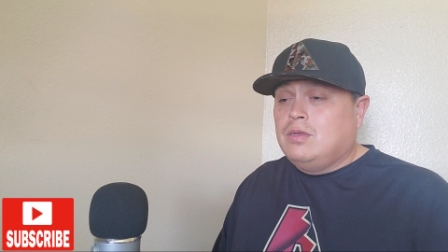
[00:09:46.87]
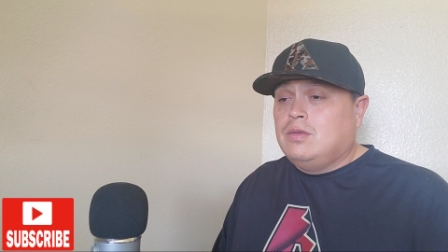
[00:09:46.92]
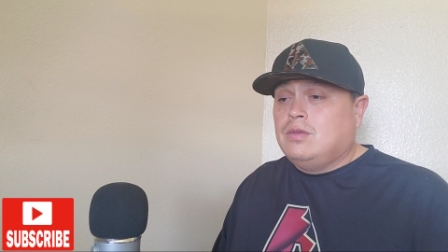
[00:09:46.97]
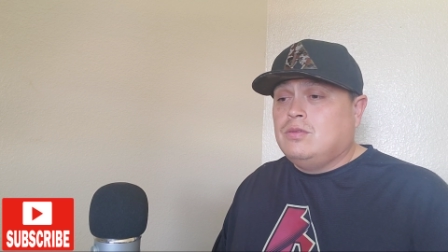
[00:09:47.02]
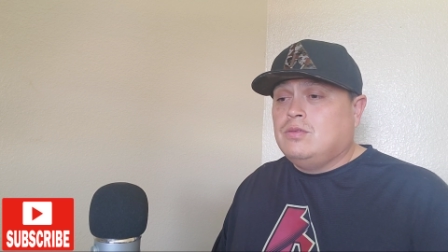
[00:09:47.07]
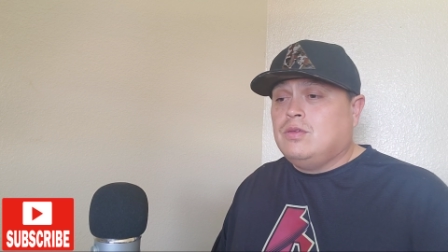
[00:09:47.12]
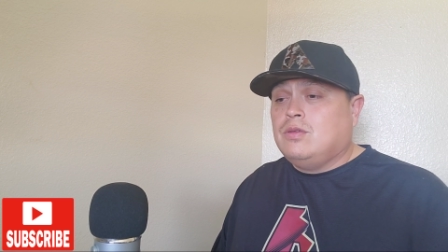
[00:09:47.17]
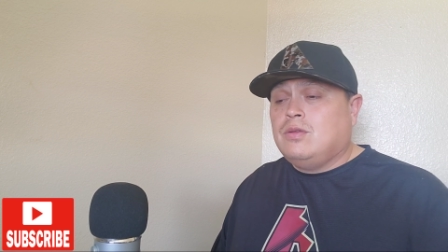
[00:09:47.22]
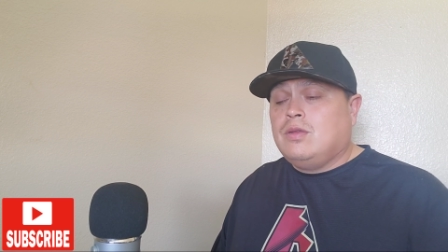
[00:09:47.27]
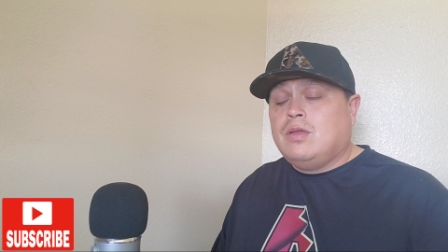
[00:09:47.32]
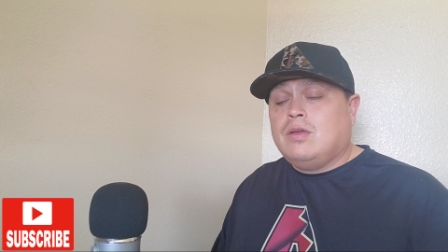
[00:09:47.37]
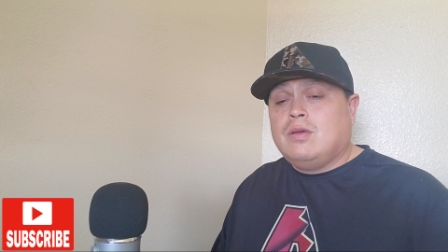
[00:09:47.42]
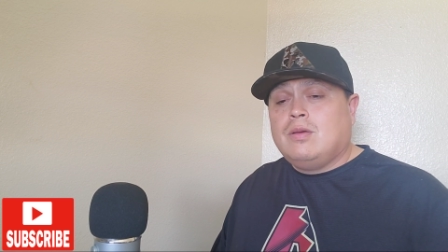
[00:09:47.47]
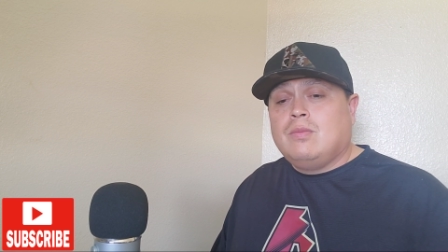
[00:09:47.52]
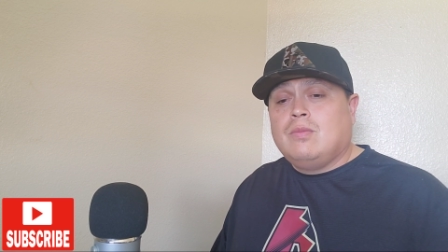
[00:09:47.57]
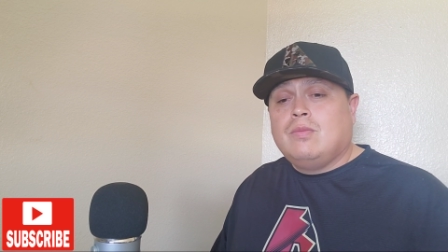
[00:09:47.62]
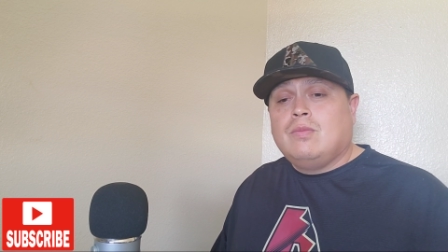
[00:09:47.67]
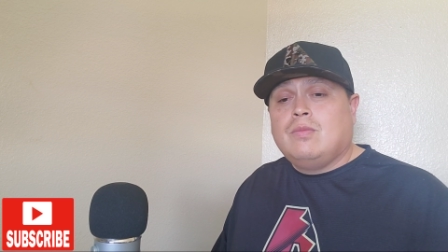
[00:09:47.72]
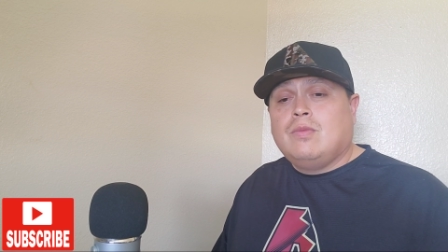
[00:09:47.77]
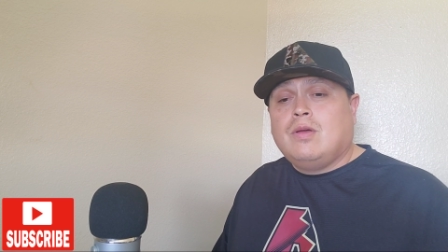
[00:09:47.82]
So now
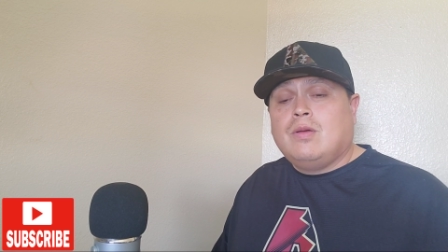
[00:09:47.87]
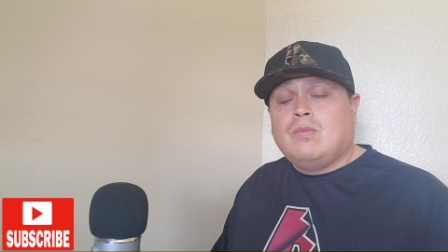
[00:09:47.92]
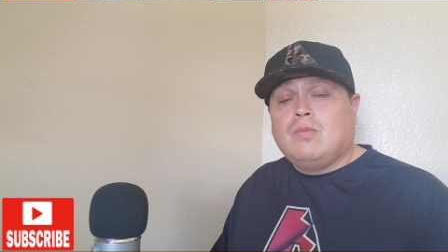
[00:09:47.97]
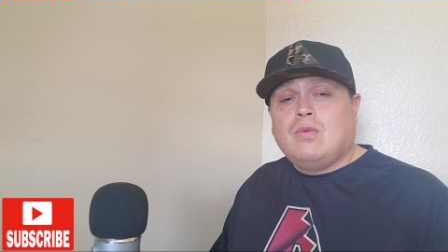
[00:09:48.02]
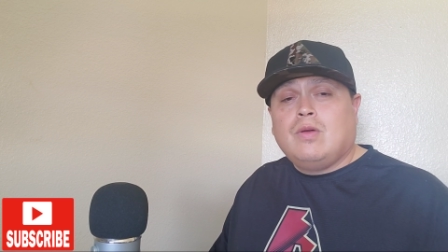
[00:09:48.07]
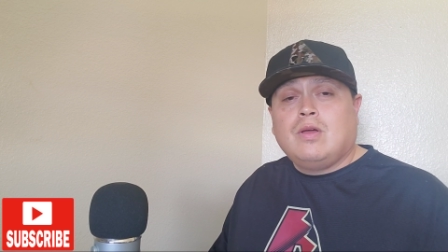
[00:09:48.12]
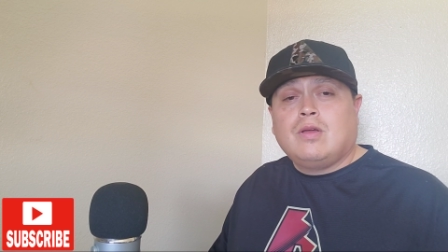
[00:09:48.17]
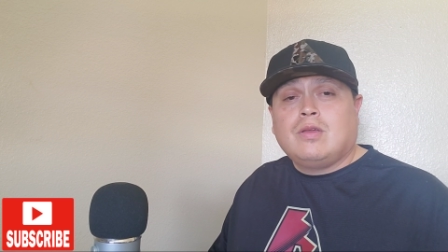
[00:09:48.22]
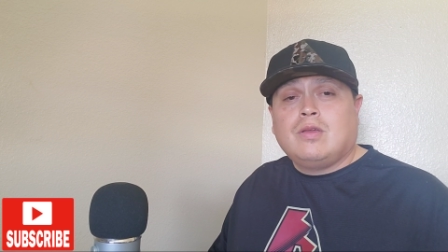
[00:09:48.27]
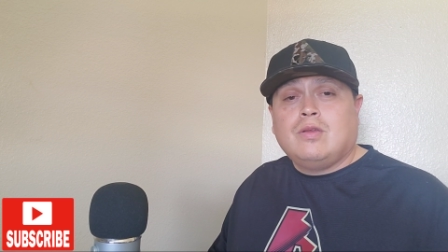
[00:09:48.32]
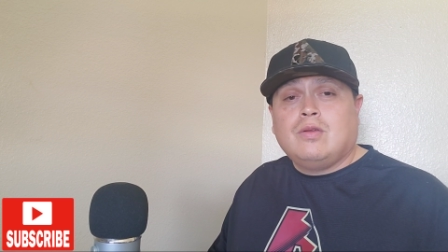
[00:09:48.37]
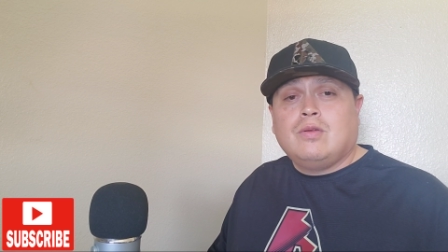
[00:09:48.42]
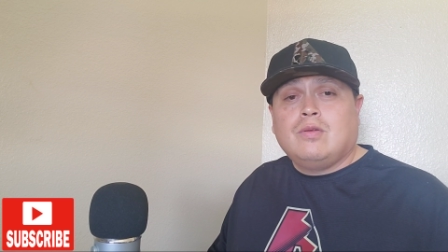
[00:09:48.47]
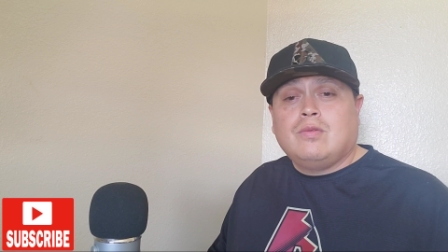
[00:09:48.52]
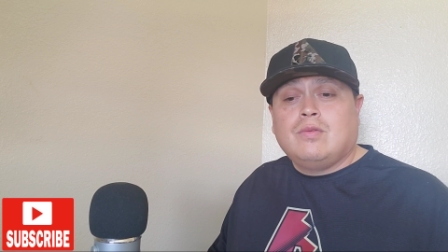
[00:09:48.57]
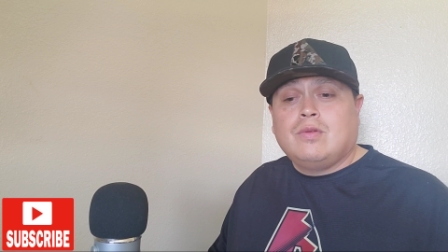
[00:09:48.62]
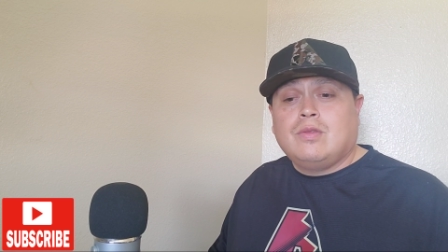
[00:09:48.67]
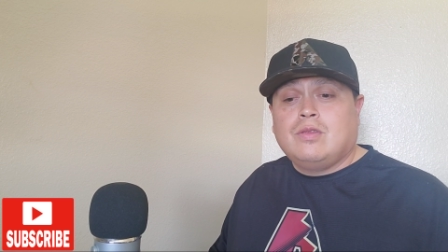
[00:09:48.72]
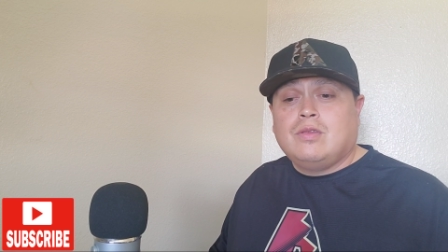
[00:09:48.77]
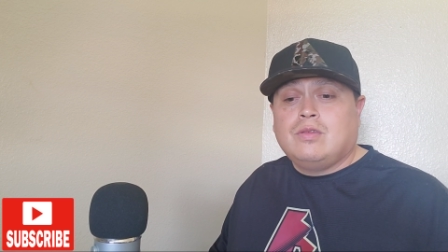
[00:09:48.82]
I'm walking
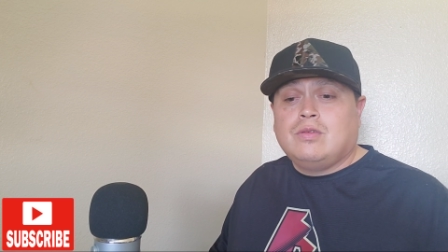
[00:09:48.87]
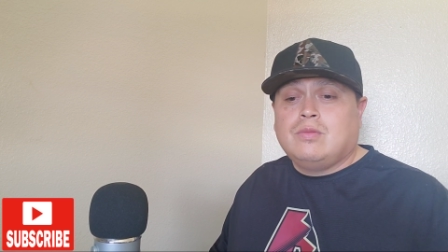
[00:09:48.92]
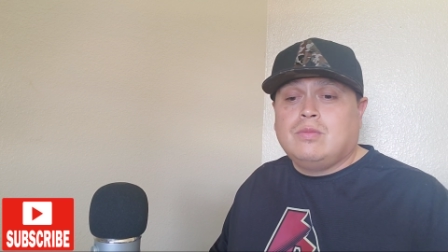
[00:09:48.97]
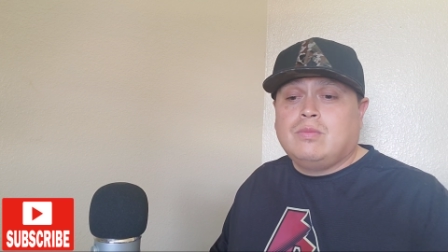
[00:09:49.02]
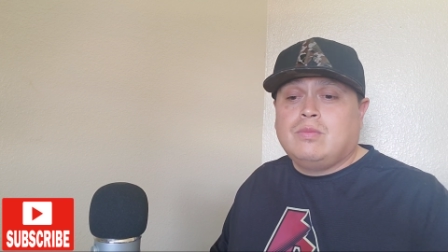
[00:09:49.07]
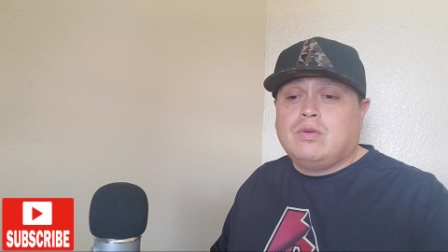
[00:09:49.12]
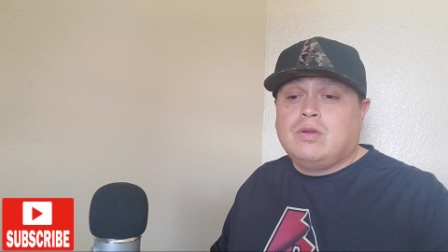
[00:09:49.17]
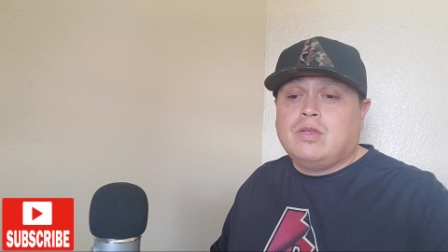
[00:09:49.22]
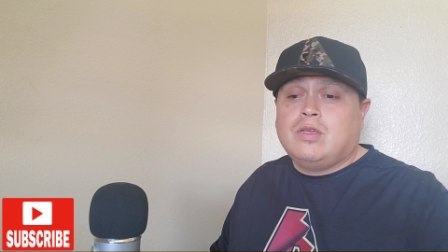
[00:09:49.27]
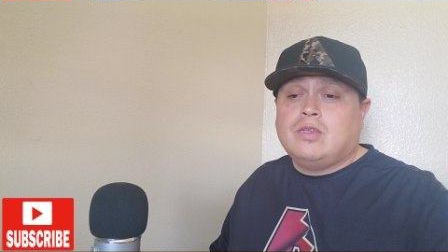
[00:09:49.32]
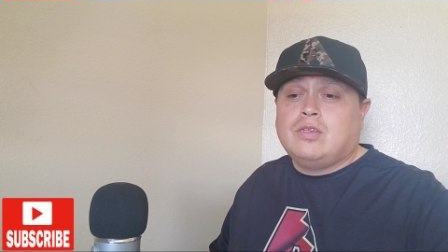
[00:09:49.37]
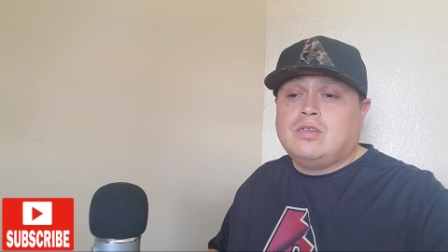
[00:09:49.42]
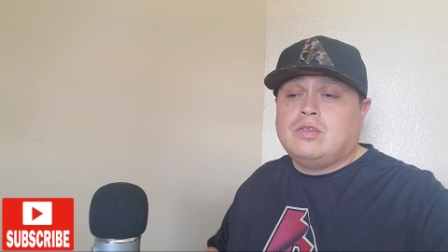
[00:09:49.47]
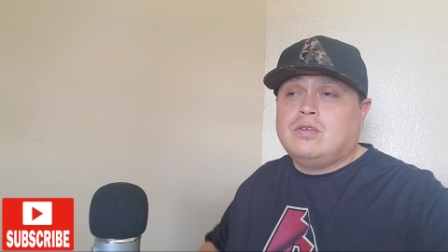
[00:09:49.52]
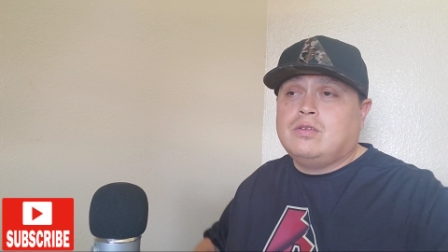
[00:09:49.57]
over this bridge.